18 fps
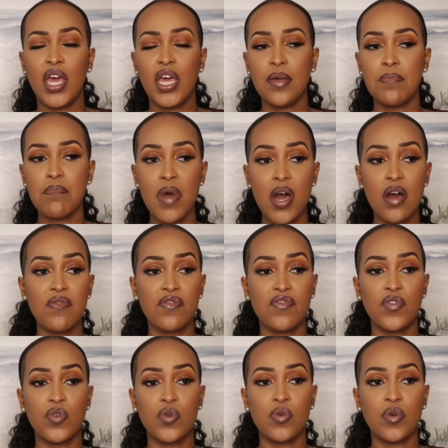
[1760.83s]

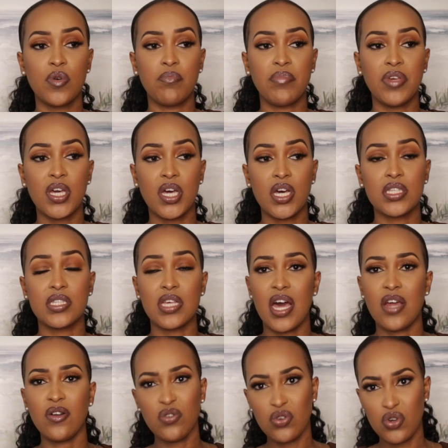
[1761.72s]
impamvu because
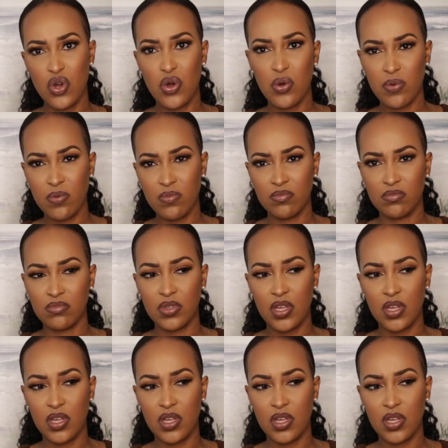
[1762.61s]
I don't know